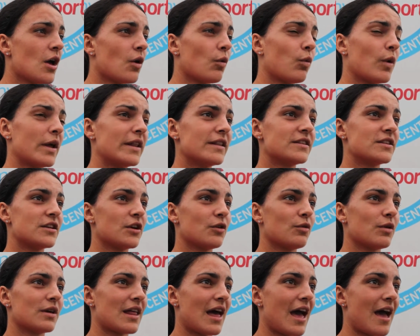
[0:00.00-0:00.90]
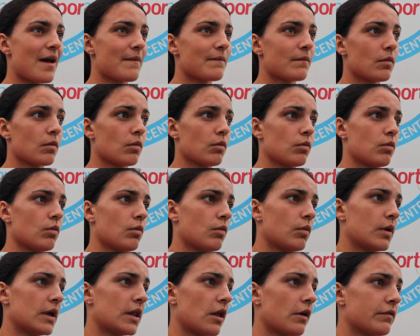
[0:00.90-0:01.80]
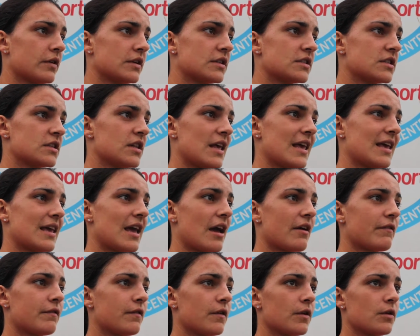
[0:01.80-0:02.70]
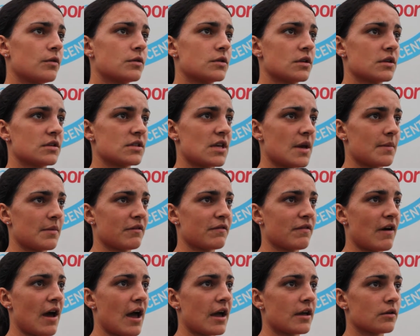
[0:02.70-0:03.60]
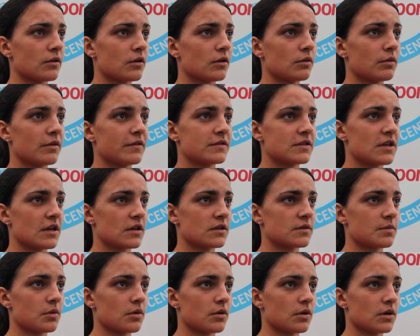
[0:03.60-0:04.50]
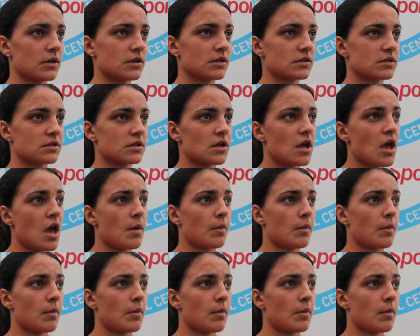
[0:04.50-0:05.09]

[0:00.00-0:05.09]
win two of them, we'll obviously get through to the semi-final with 6 points.